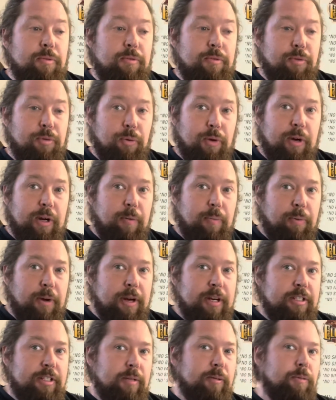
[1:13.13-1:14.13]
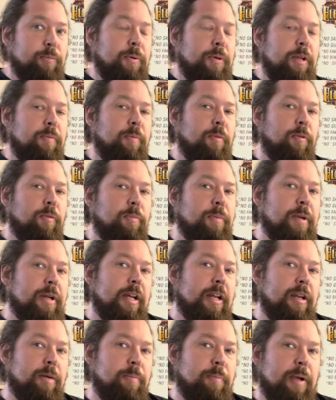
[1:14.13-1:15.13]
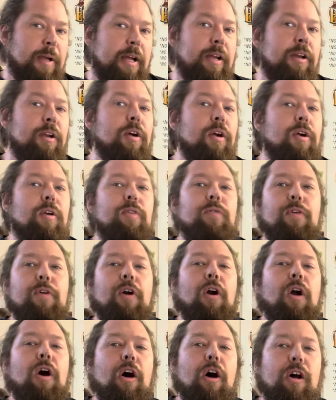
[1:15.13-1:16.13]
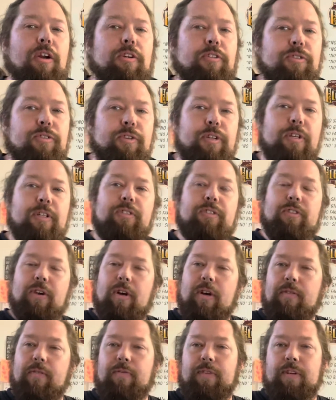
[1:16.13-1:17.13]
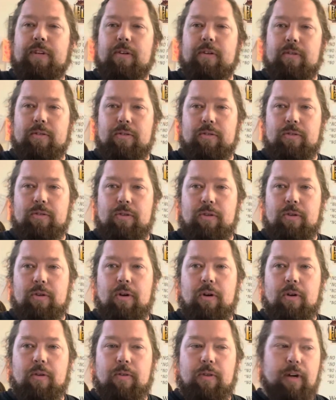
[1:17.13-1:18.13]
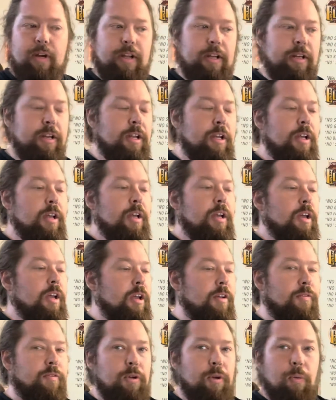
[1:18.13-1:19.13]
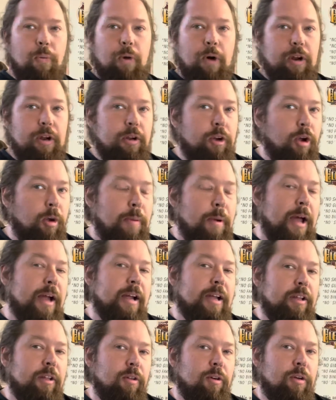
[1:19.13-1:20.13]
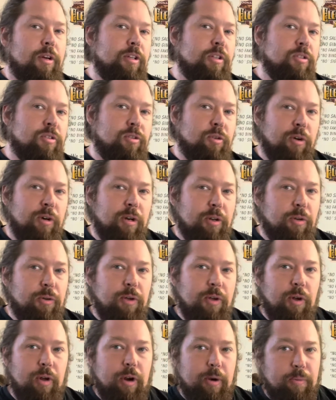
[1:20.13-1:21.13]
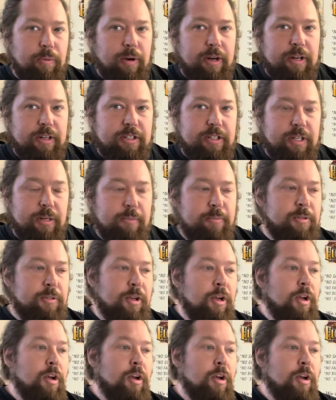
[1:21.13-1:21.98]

during apprenticeships, people have been getting paid for hundreds of years, all right? If you want to go back and look historically on apprenticeships,